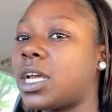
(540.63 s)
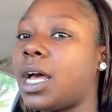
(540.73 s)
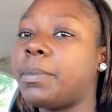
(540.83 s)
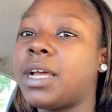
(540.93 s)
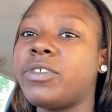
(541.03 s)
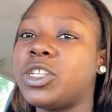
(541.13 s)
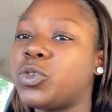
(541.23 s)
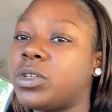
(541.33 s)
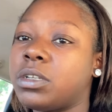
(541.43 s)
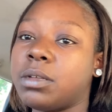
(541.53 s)
I'm not really
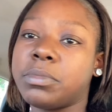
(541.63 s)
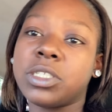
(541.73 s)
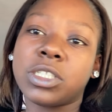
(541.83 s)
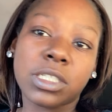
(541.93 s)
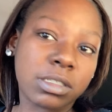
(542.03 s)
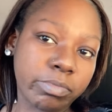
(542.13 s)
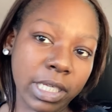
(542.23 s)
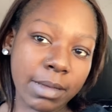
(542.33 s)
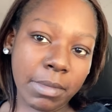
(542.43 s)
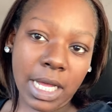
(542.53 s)
doing nothing but just
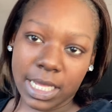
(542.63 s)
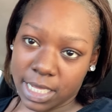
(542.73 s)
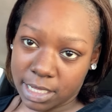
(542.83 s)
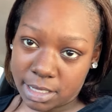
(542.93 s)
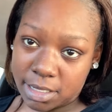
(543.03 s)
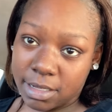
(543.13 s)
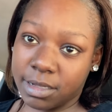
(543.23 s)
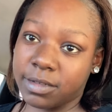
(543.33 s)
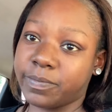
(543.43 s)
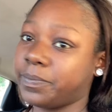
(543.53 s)
being
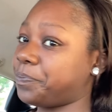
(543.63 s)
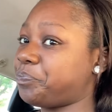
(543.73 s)
Maya.